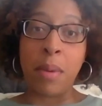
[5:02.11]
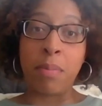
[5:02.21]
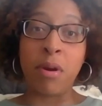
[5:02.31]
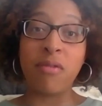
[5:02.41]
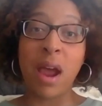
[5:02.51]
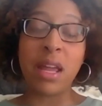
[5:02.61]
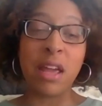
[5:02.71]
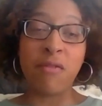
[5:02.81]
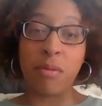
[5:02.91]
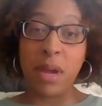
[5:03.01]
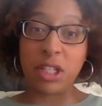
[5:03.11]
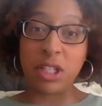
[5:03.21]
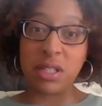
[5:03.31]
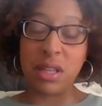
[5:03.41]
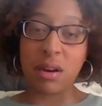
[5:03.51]
providing
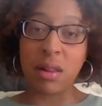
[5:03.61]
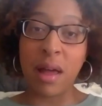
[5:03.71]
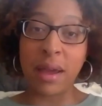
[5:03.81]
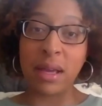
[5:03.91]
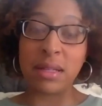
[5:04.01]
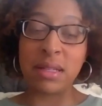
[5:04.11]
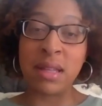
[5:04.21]
information to their clients.